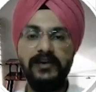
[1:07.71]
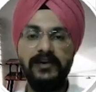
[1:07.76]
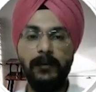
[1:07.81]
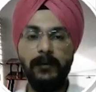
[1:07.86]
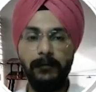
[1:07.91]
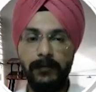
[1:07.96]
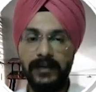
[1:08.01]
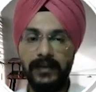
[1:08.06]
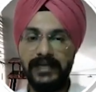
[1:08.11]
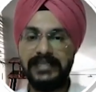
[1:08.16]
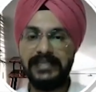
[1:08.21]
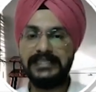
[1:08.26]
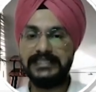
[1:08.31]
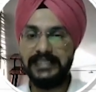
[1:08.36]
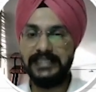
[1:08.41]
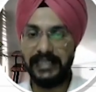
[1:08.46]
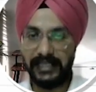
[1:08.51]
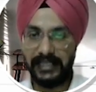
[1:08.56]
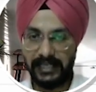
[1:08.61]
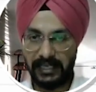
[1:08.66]
complex
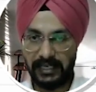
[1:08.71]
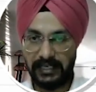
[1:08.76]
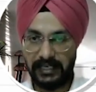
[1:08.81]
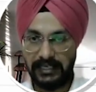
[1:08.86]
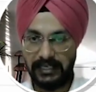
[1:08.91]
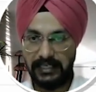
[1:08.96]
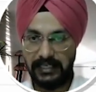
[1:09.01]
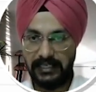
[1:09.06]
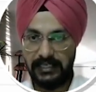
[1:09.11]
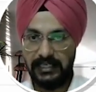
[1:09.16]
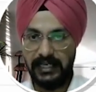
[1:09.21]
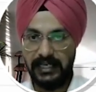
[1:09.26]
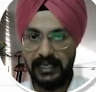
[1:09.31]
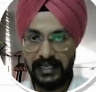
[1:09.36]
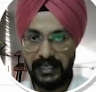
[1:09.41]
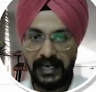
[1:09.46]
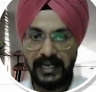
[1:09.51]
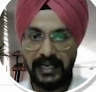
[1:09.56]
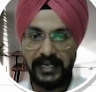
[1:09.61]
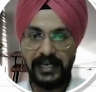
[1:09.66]
data,
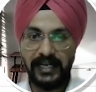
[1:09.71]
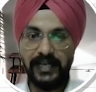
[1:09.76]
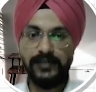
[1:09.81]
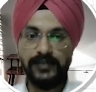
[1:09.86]
right?